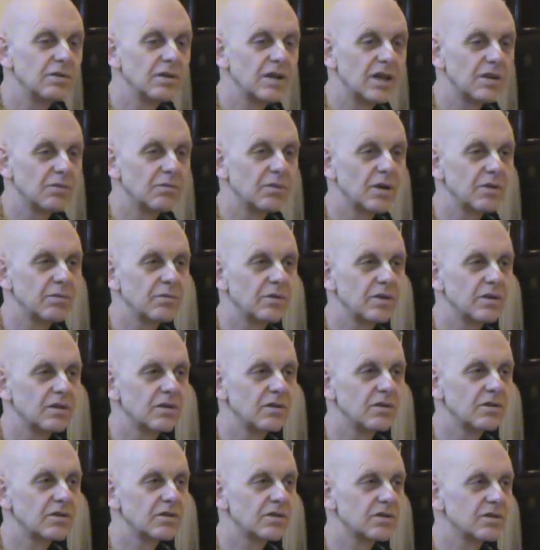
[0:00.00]
and one will
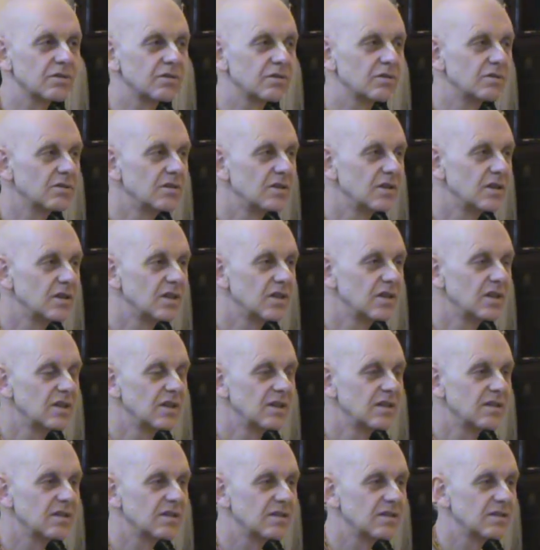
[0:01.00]
also
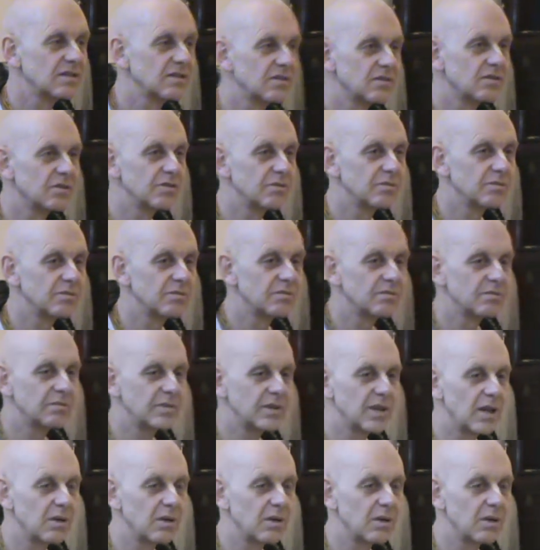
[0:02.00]
be